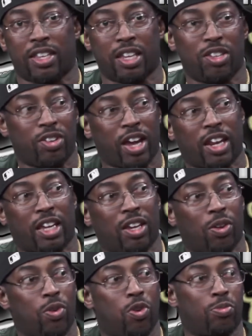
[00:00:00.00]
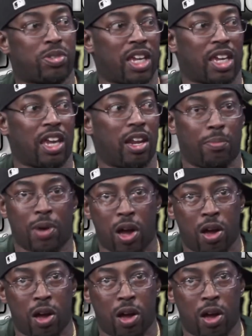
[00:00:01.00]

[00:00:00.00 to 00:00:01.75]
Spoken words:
Then you got to get home, take care of the mom.